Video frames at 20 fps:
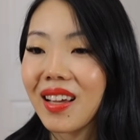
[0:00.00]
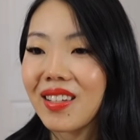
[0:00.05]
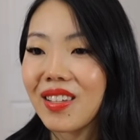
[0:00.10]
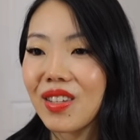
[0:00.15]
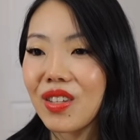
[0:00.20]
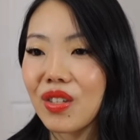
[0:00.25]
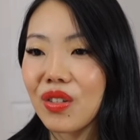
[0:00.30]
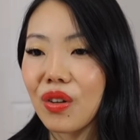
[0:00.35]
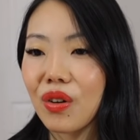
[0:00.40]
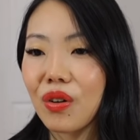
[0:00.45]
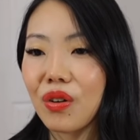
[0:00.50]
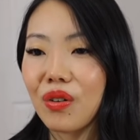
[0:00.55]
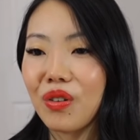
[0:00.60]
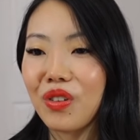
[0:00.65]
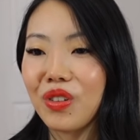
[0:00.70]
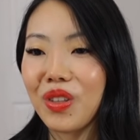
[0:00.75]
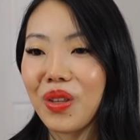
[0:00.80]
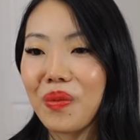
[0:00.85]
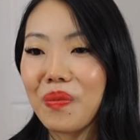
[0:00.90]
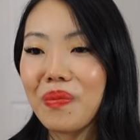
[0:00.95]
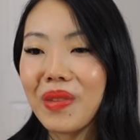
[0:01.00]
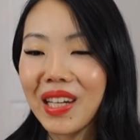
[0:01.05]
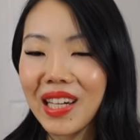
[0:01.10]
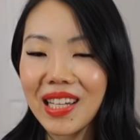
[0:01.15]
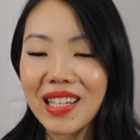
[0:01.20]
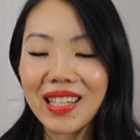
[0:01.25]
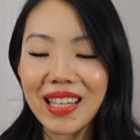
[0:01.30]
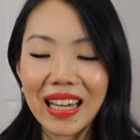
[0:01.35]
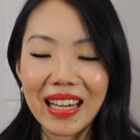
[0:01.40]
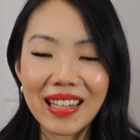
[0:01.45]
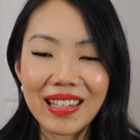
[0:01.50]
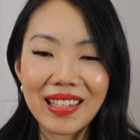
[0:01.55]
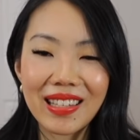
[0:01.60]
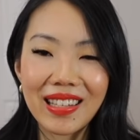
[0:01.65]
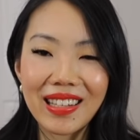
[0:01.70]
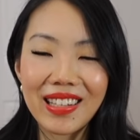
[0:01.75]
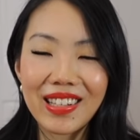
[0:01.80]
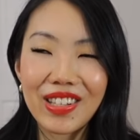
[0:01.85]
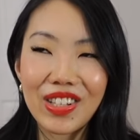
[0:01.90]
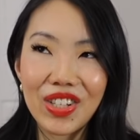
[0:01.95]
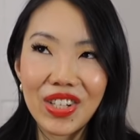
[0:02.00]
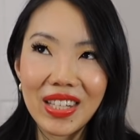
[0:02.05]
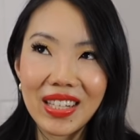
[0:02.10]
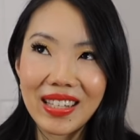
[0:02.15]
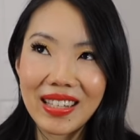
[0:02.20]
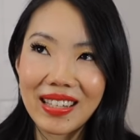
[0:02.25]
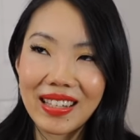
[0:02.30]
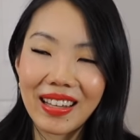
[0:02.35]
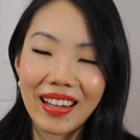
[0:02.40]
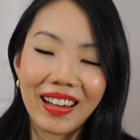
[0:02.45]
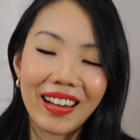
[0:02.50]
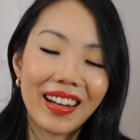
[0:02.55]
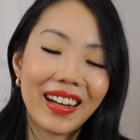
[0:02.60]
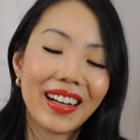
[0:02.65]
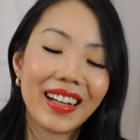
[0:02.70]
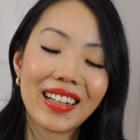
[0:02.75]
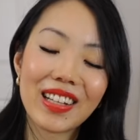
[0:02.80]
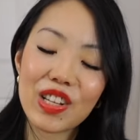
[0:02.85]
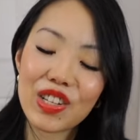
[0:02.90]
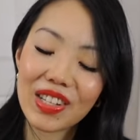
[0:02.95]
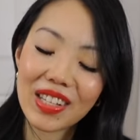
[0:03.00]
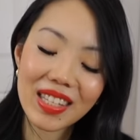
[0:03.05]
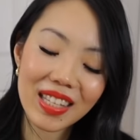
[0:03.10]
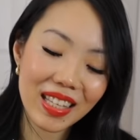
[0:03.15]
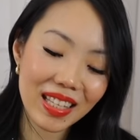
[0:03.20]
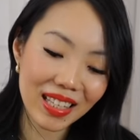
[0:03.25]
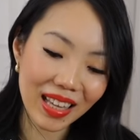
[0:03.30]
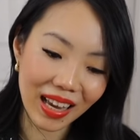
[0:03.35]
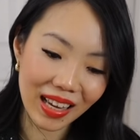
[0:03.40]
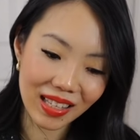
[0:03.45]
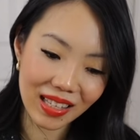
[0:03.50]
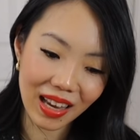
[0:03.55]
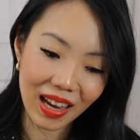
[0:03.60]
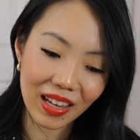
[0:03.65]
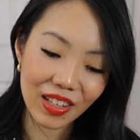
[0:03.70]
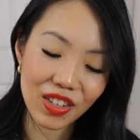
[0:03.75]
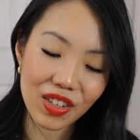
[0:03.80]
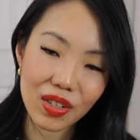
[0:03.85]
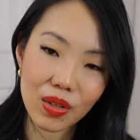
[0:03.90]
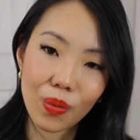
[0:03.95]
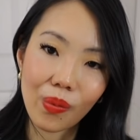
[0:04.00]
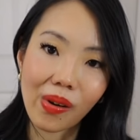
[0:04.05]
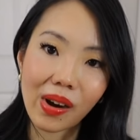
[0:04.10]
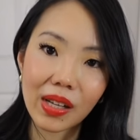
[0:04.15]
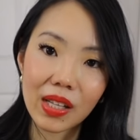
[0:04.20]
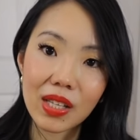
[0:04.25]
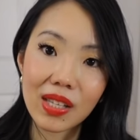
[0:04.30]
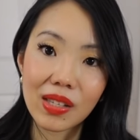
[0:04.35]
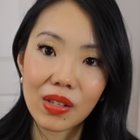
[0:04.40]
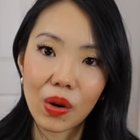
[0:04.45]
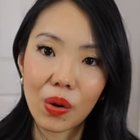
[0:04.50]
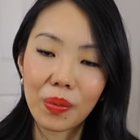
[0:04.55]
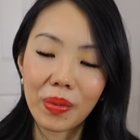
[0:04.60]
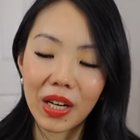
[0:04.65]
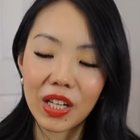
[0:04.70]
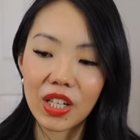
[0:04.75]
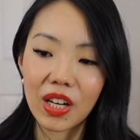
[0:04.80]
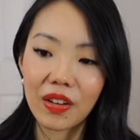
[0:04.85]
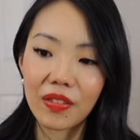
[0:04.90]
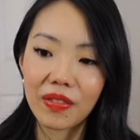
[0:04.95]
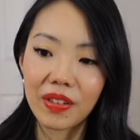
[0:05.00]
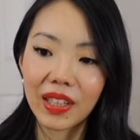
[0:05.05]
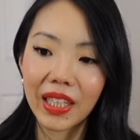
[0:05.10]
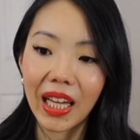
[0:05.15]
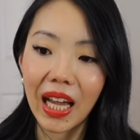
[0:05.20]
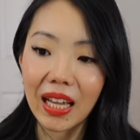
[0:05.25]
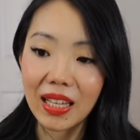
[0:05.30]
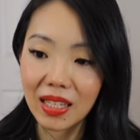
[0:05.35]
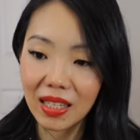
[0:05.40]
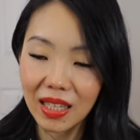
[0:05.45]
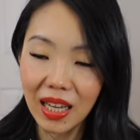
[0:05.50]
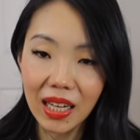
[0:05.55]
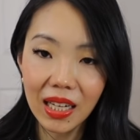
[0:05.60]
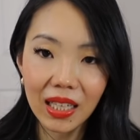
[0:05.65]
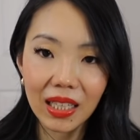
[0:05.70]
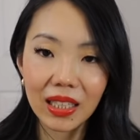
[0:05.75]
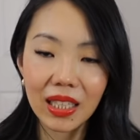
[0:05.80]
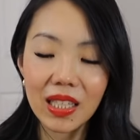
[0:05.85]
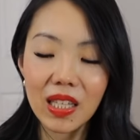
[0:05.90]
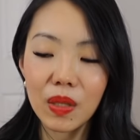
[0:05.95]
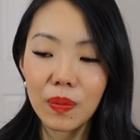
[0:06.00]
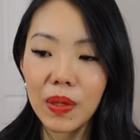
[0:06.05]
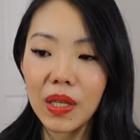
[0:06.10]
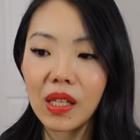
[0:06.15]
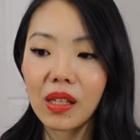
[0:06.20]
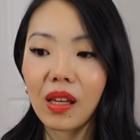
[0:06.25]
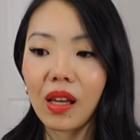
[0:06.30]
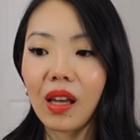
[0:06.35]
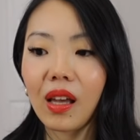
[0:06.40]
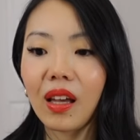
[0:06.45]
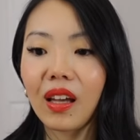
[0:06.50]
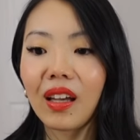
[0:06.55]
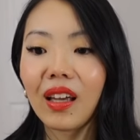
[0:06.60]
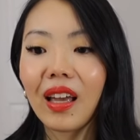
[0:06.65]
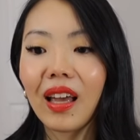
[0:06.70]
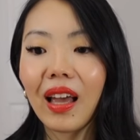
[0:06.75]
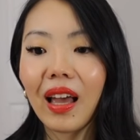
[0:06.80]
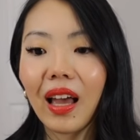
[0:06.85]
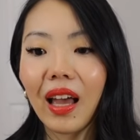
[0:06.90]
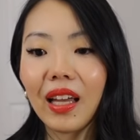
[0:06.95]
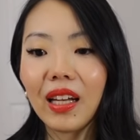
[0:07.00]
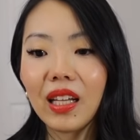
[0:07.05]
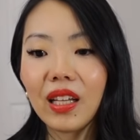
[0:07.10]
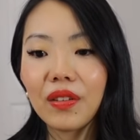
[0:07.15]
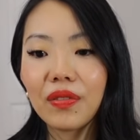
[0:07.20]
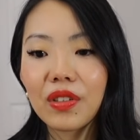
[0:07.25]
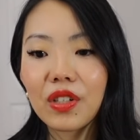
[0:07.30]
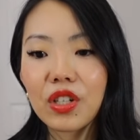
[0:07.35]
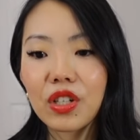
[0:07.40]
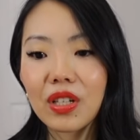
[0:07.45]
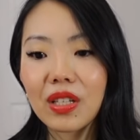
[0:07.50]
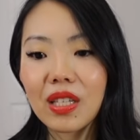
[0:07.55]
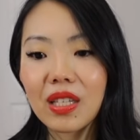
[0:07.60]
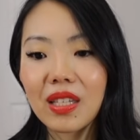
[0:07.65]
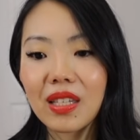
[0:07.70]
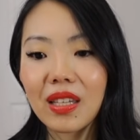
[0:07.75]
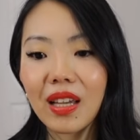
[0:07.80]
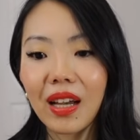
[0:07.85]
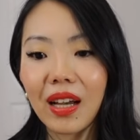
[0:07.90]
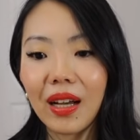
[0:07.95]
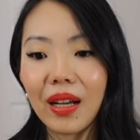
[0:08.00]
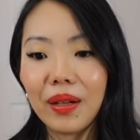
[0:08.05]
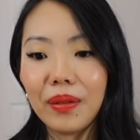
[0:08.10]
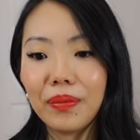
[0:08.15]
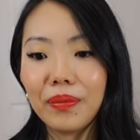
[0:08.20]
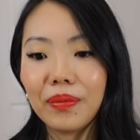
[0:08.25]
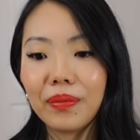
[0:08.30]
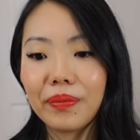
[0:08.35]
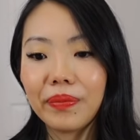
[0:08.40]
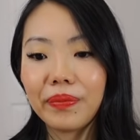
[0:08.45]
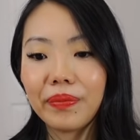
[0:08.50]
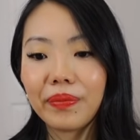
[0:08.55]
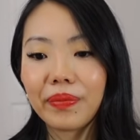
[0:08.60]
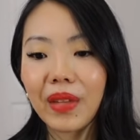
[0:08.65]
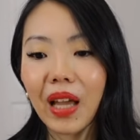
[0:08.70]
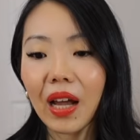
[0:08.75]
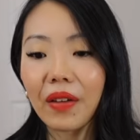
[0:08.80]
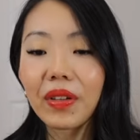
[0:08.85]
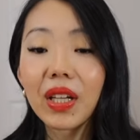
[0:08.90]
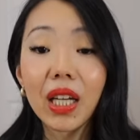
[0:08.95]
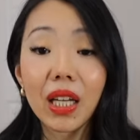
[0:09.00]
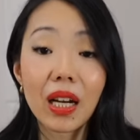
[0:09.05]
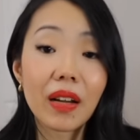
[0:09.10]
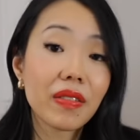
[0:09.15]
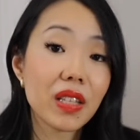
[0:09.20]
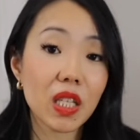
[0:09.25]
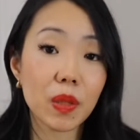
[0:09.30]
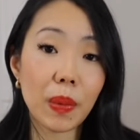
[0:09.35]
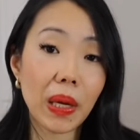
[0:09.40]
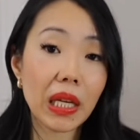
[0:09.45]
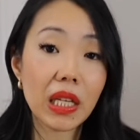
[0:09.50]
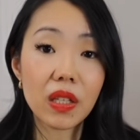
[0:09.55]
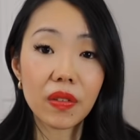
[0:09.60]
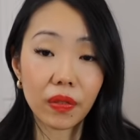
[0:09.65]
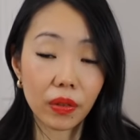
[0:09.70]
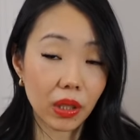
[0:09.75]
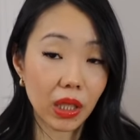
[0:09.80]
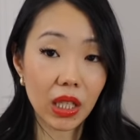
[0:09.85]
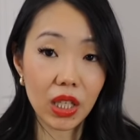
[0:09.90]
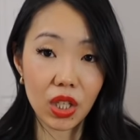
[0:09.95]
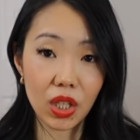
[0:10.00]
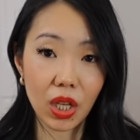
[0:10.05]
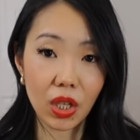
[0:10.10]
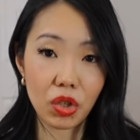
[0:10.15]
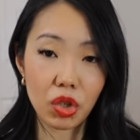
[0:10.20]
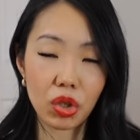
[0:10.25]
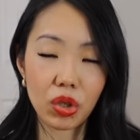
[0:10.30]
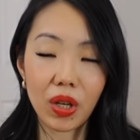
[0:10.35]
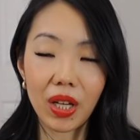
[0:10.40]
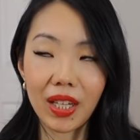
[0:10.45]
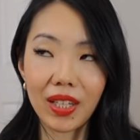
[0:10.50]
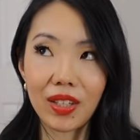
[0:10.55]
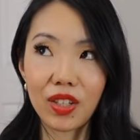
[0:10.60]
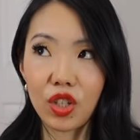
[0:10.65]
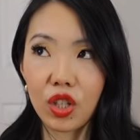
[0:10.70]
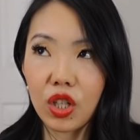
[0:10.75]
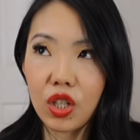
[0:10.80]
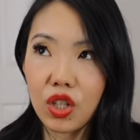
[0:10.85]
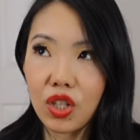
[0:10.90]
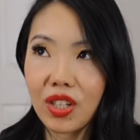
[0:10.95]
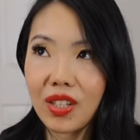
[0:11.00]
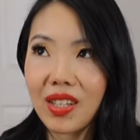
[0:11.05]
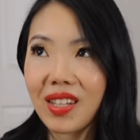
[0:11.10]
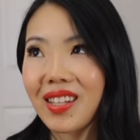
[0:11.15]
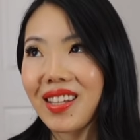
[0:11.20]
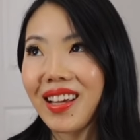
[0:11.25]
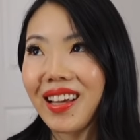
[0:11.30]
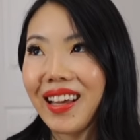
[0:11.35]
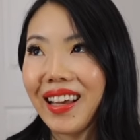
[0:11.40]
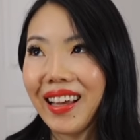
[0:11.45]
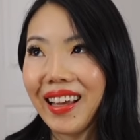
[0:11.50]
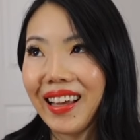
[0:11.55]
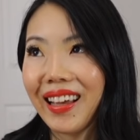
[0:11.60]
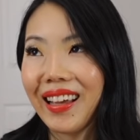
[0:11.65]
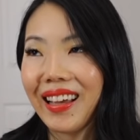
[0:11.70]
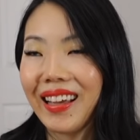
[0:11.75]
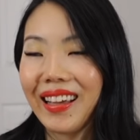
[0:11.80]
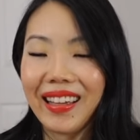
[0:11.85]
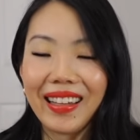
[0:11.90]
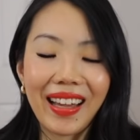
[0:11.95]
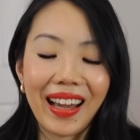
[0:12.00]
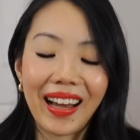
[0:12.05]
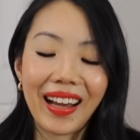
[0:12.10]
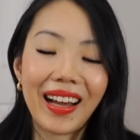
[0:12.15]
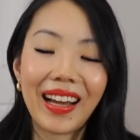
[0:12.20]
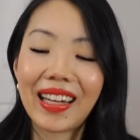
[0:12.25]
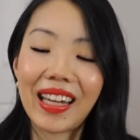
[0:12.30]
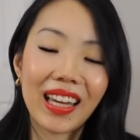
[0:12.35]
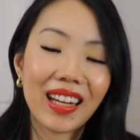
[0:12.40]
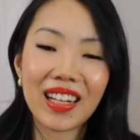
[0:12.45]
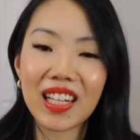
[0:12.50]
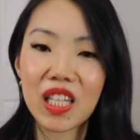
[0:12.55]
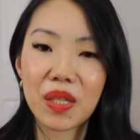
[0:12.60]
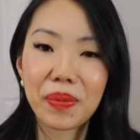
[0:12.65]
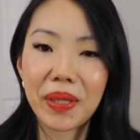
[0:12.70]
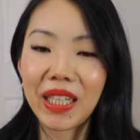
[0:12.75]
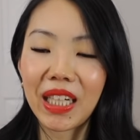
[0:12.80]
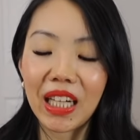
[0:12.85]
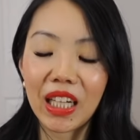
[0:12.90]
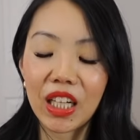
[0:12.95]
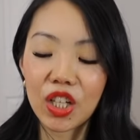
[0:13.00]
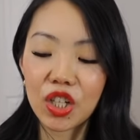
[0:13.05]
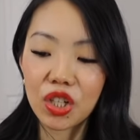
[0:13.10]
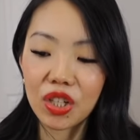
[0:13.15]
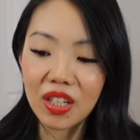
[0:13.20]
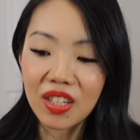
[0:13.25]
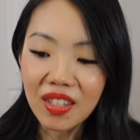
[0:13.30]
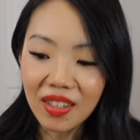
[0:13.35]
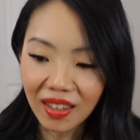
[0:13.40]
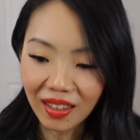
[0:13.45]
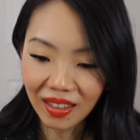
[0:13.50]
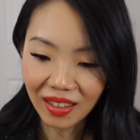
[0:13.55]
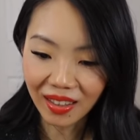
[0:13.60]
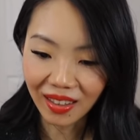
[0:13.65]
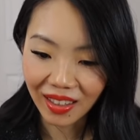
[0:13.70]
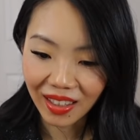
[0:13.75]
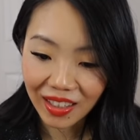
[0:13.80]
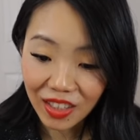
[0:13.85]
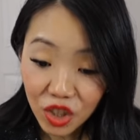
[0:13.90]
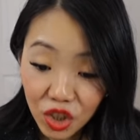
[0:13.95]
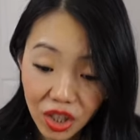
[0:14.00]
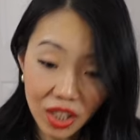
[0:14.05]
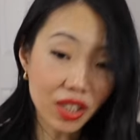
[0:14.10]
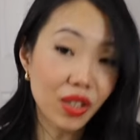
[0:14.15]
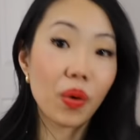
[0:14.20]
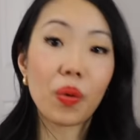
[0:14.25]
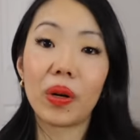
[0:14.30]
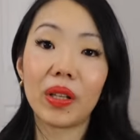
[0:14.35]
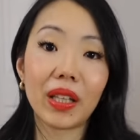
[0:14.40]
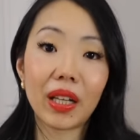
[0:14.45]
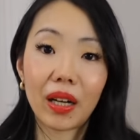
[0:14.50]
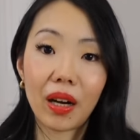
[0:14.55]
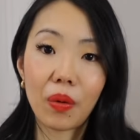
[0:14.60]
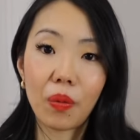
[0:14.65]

So the mini size is just uh, it's just the size that I just want so much. I feel like aesthetically speaking, and even just um, having enough space for the essential, it's, it's just yeah, I can't explain it. It's just the it's just the one that I